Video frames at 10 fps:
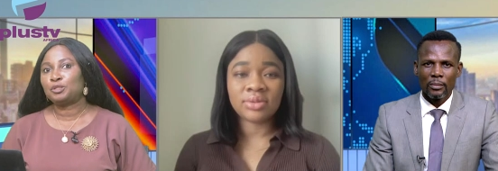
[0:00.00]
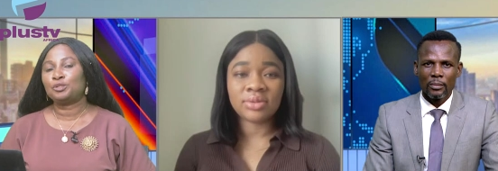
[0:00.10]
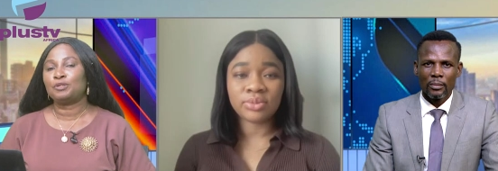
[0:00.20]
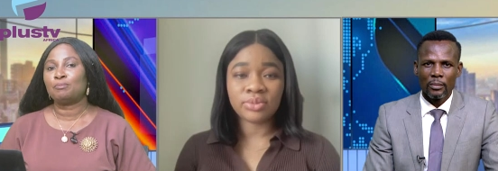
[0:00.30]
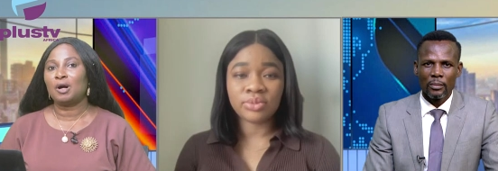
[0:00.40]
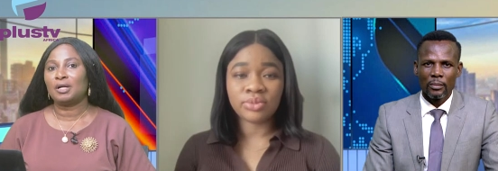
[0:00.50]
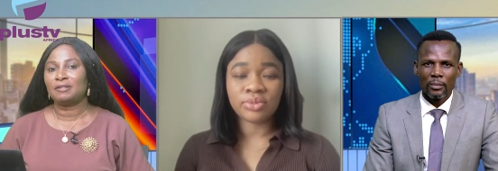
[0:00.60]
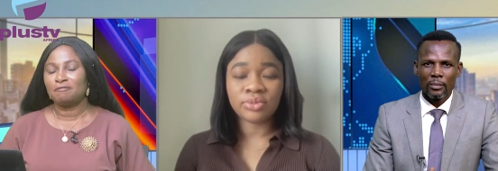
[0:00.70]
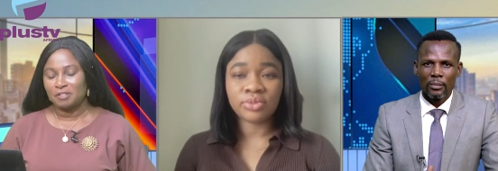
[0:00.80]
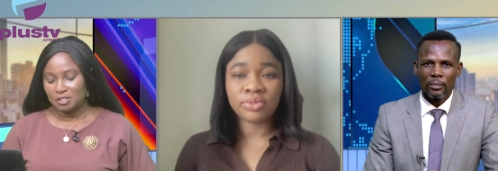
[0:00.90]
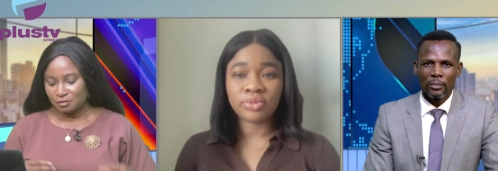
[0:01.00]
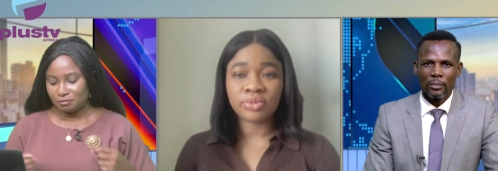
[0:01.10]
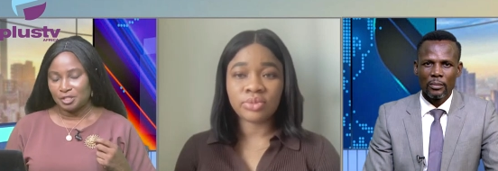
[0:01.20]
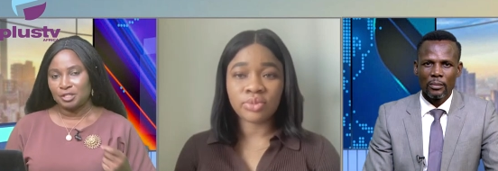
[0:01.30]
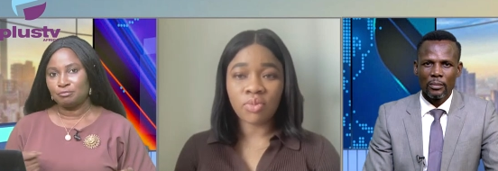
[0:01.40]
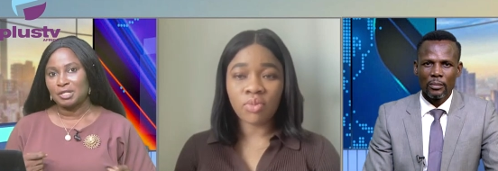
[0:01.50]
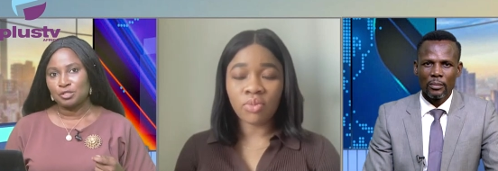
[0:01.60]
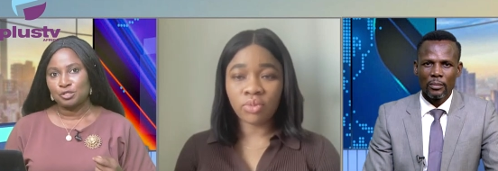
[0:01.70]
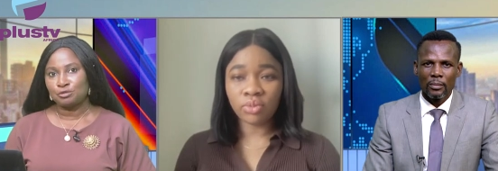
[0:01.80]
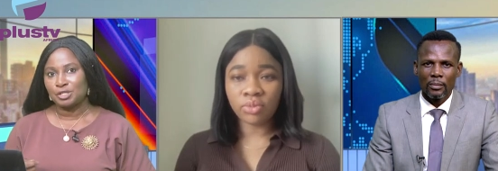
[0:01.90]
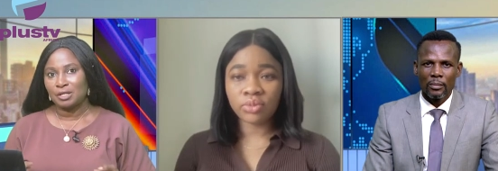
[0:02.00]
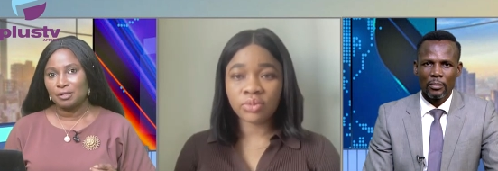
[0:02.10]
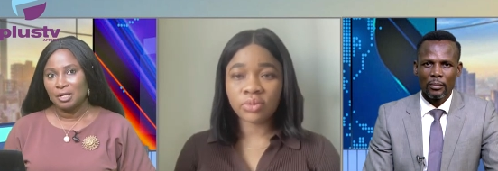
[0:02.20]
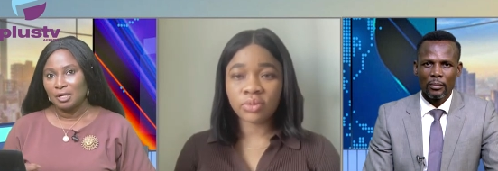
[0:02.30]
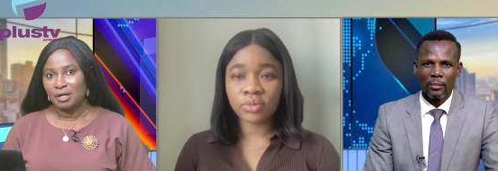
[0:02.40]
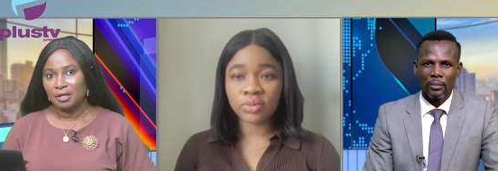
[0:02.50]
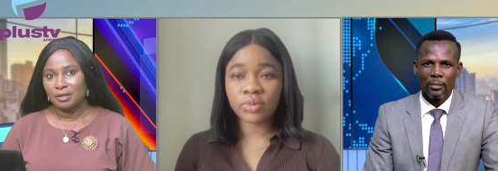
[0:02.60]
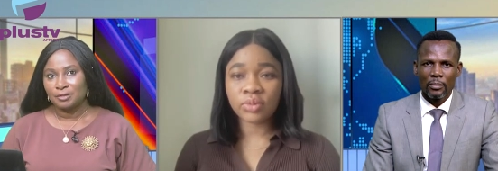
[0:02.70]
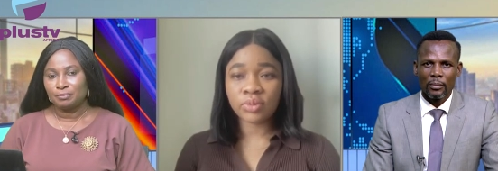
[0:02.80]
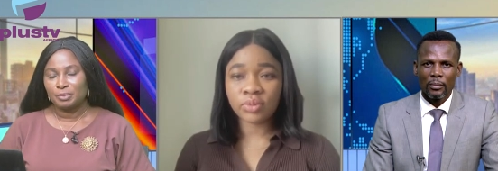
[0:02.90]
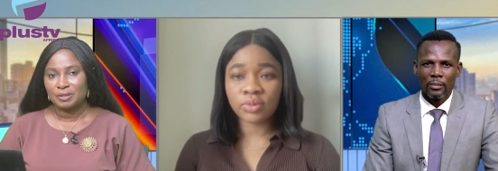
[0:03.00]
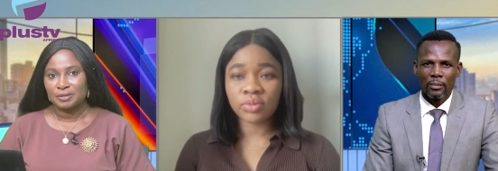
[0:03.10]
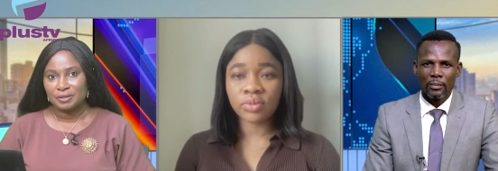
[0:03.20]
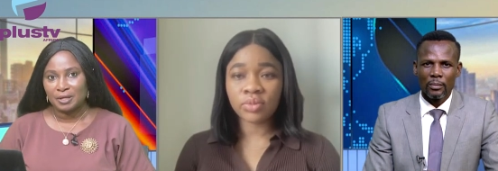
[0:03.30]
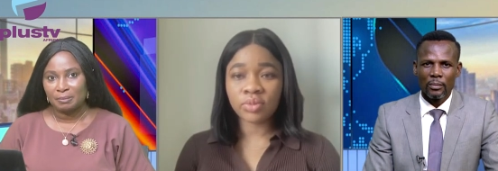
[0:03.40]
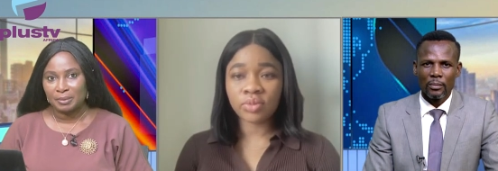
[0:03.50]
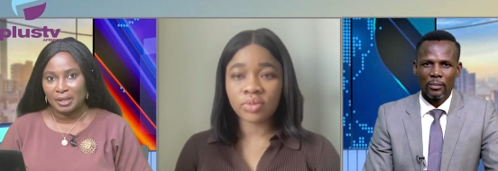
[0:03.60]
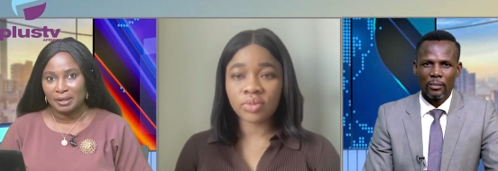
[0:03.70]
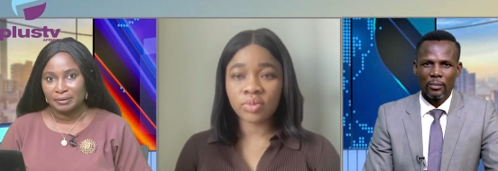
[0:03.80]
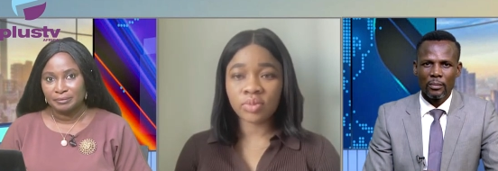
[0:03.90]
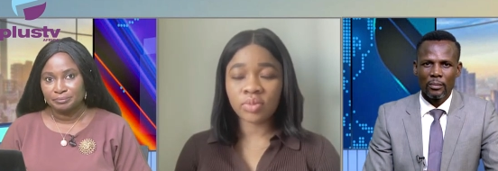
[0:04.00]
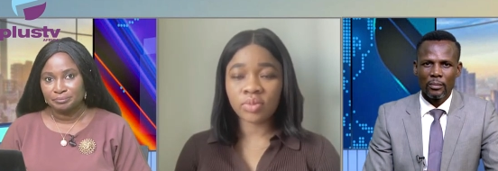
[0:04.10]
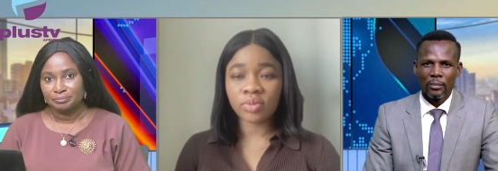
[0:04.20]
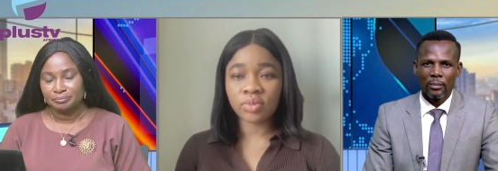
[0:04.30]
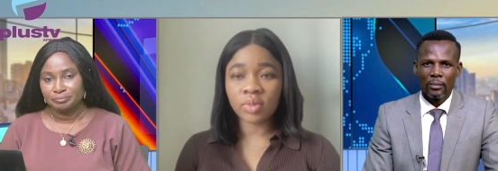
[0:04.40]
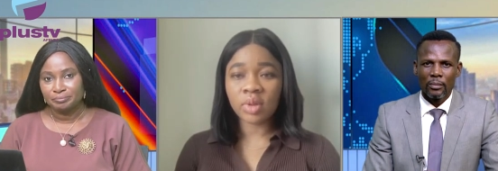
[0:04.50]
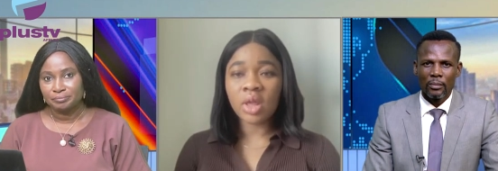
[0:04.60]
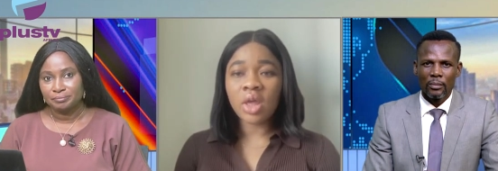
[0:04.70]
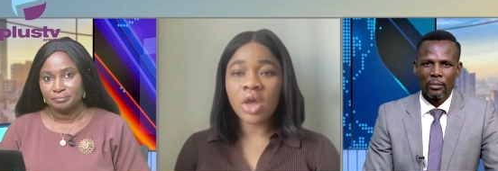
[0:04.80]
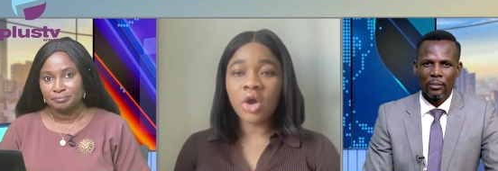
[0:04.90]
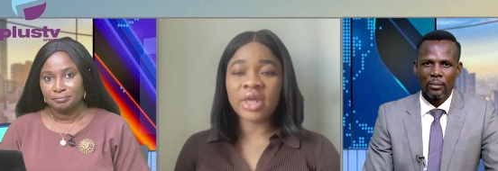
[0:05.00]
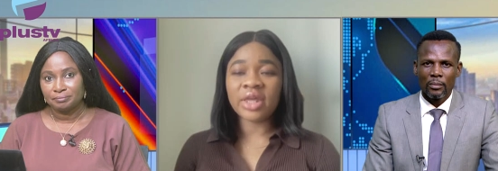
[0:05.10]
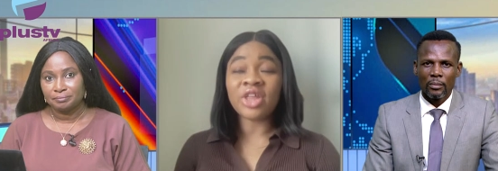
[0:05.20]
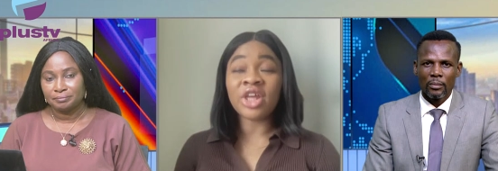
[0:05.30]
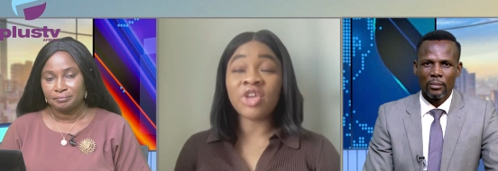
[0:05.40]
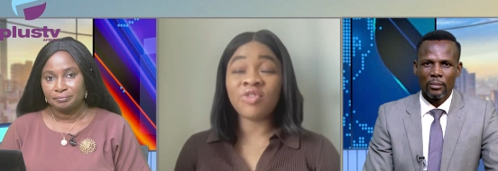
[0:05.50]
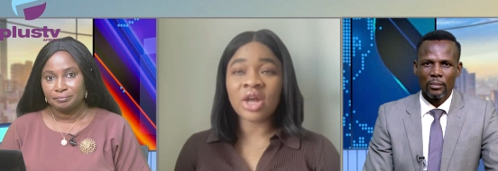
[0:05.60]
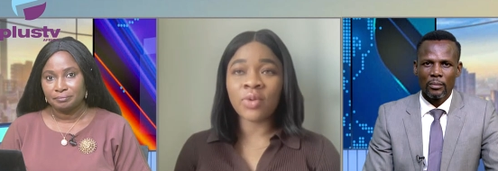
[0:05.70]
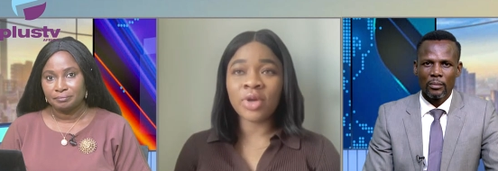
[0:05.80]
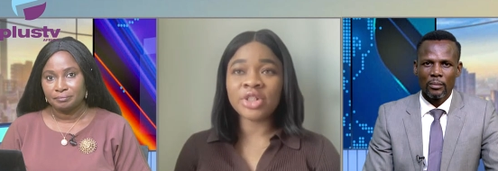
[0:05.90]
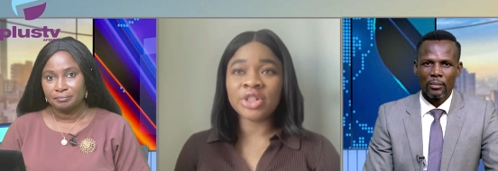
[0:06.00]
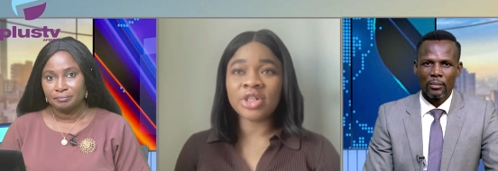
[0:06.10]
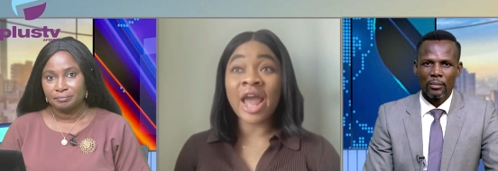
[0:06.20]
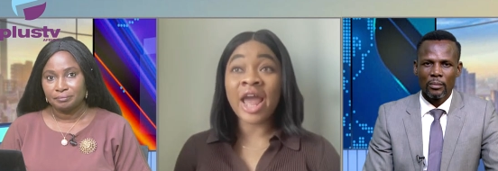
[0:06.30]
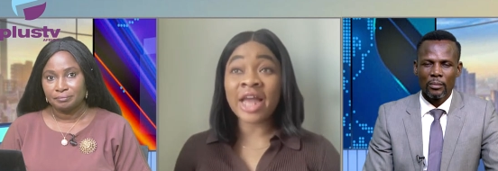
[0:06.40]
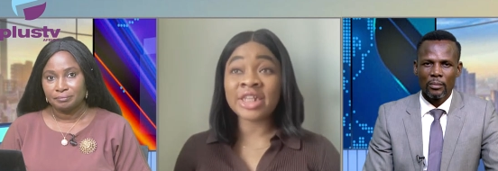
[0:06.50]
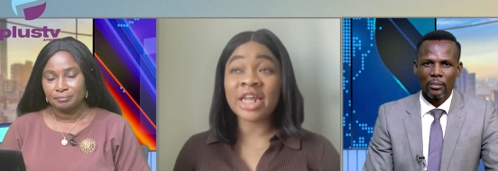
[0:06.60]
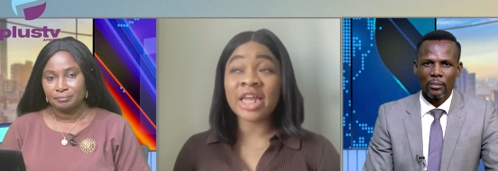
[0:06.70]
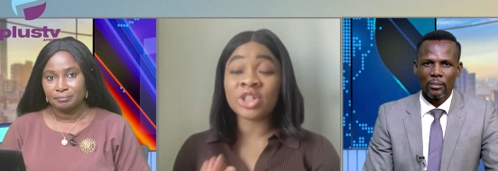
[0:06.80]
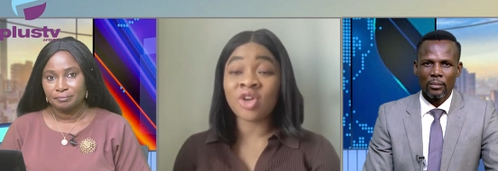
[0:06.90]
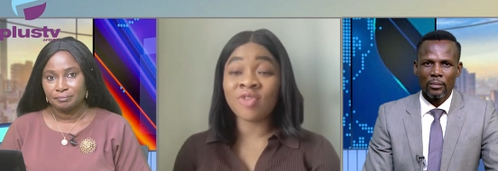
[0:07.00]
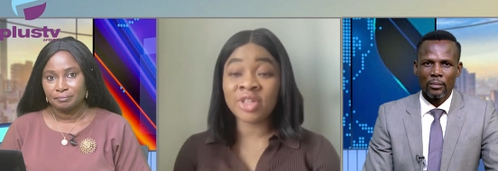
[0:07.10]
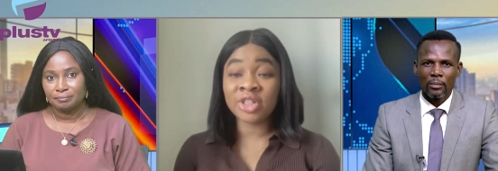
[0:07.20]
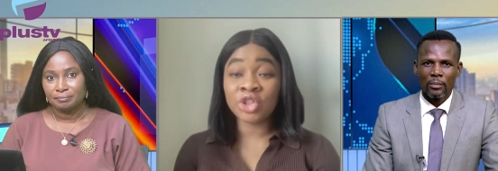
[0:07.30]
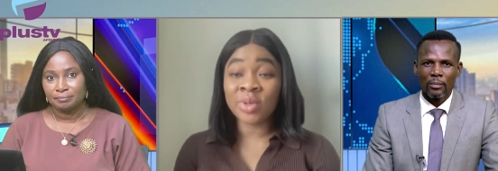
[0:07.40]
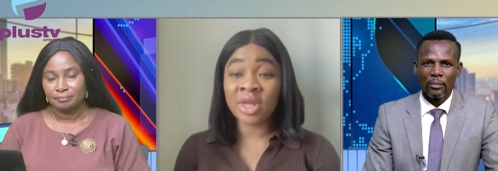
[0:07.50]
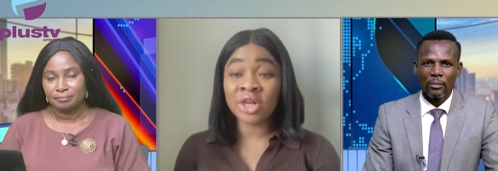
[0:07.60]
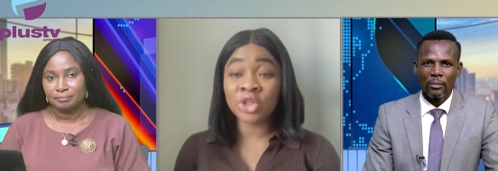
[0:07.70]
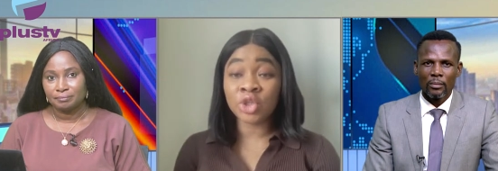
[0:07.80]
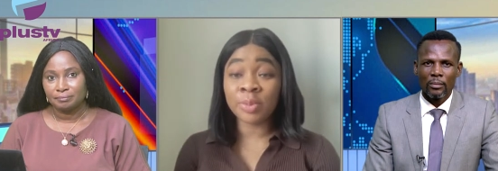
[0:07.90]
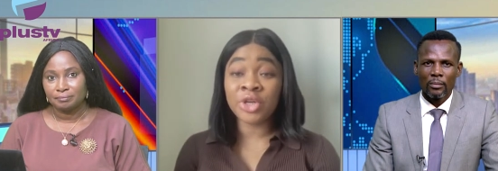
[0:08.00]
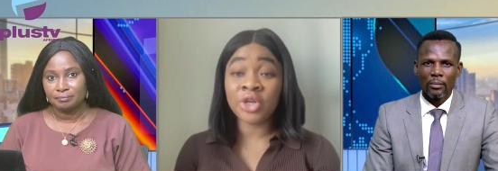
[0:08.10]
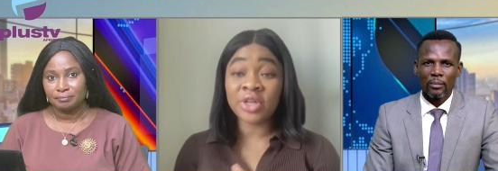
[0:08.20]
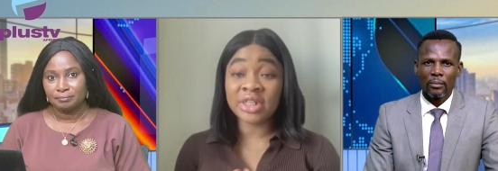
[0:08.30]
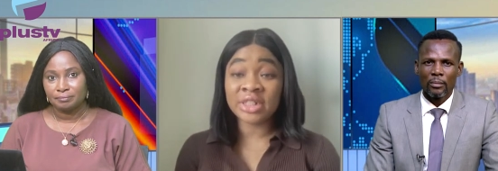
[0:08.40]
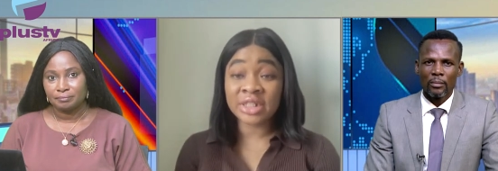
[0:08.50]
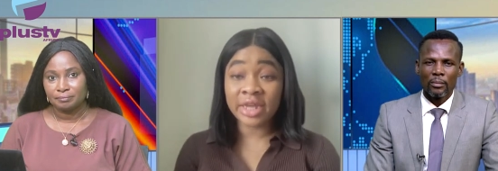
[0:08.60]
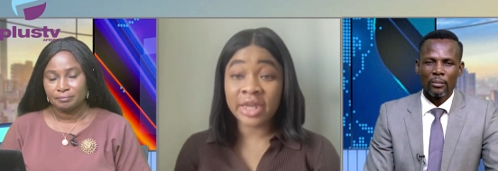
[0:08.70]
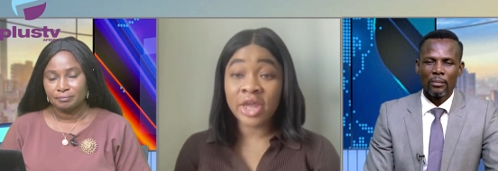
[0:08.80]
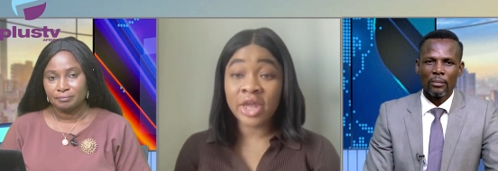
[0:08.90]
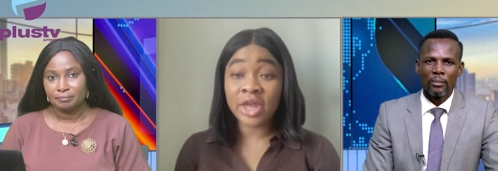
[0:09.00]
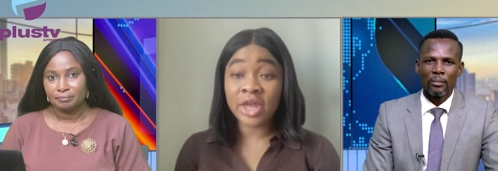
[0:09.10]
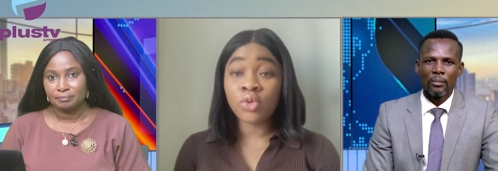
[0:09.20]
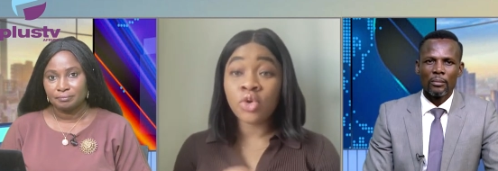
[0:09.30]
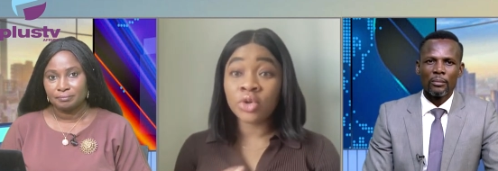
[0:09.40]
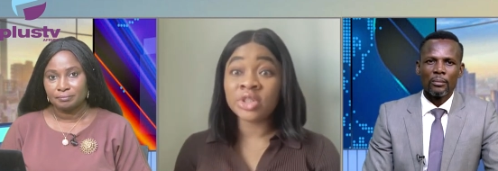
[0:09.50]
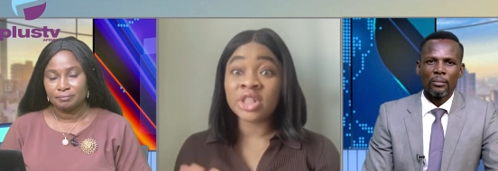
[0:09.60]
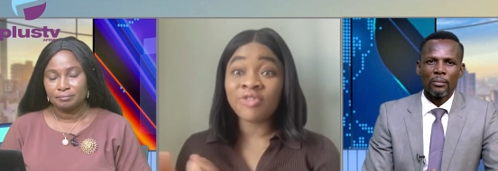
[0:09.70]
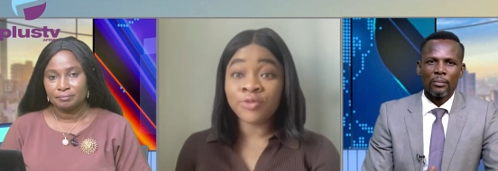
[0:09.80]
Speaker 1: trademarking vis-a-vis -vis registering uh, your business company.
Speaker 2: Okay, thank you for that question. I actually had this conversation with an entrepreneur yesterday who owns a